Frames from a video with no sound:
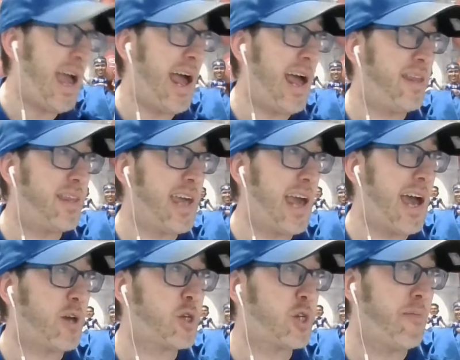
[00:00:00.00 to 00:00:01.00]
And the
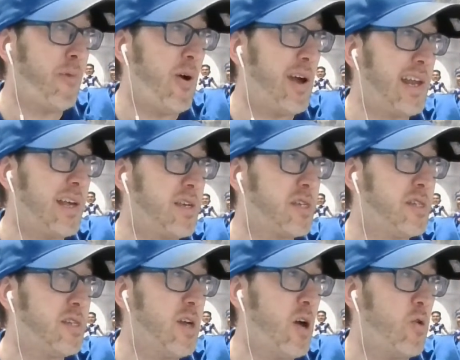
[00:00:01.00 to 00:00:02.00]
extra point is
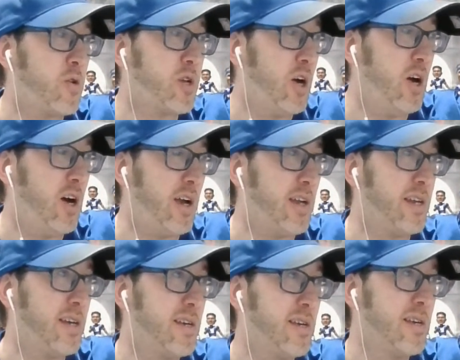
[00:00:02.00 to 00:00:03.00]
no
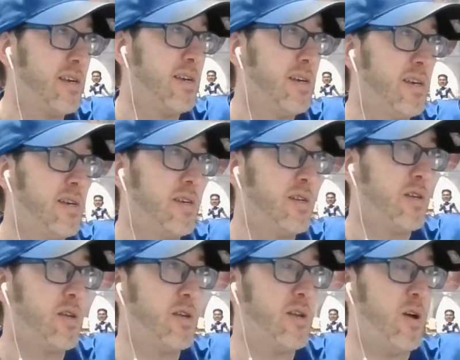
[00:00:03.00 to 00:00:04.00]
good.
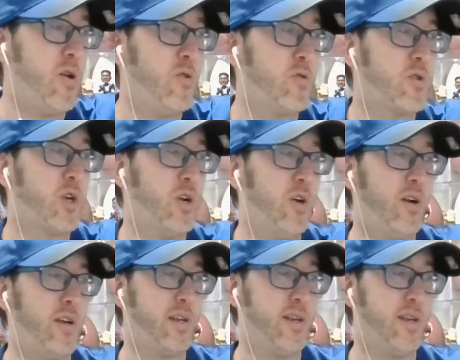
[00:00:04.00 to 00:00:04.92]
No good.